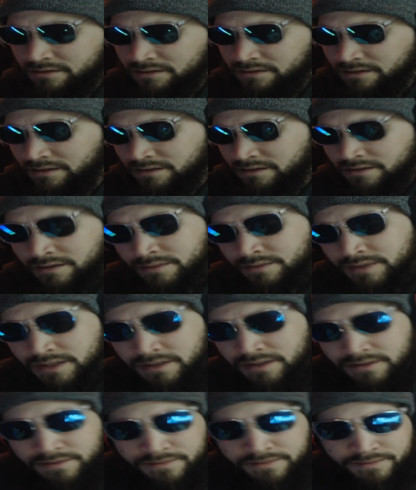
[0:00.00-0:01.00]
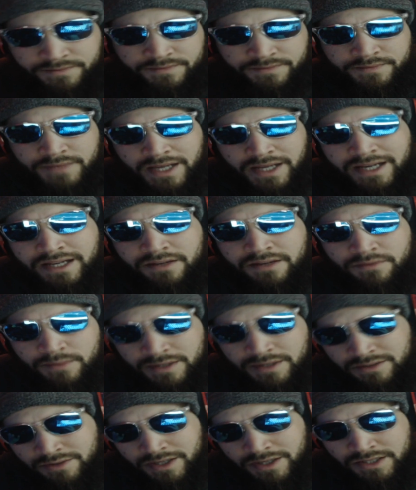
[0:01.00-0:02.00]
you know what I'm saying? Gotta give him a
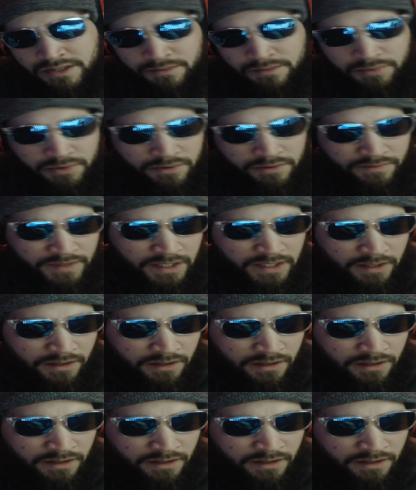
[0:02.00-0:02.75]
little extra point for that.